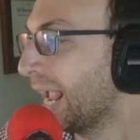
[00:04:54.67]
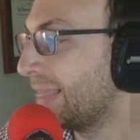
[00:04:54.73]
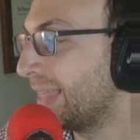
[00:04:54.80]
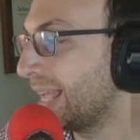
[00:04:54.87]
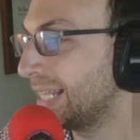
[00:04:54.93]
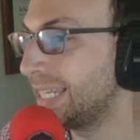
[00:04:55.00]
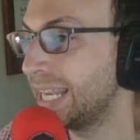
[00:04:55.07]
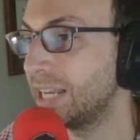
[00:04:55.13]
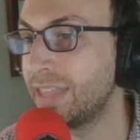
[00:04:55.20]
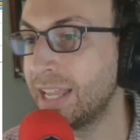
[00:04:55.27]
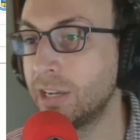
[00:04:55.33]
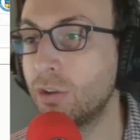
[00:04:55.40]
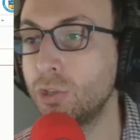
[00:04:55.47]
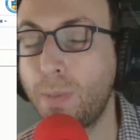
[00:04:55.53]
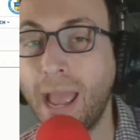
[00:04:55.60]
And that data
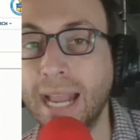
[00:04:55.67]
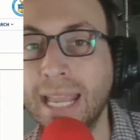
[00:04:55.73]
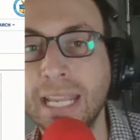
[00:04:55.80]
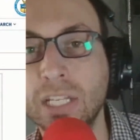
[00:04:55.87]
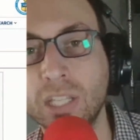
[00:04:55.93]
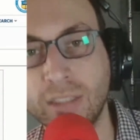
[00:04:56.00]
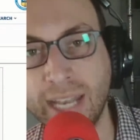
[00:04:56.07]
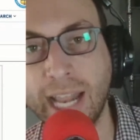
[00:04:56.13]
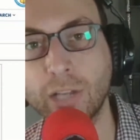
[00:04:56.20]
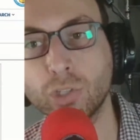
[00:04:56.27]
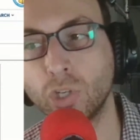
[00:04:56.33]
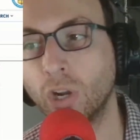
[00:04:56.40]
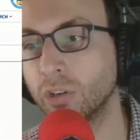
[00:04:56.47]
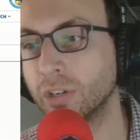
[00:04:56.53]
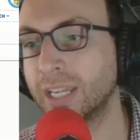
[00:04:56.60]
then goes back into the
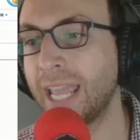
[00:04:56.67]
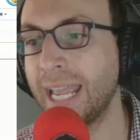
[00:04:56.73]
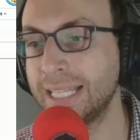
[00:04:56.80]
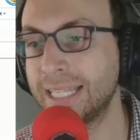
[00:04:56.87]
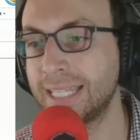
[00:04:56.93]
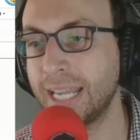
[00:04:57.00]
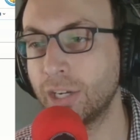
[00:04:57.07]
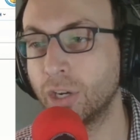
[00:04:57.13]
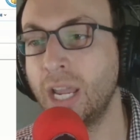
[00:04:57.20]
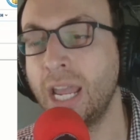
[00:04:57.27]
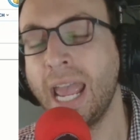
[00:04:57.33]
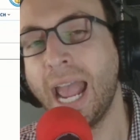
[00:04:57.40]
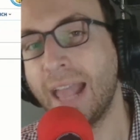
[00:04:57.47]
National Hurricane Center.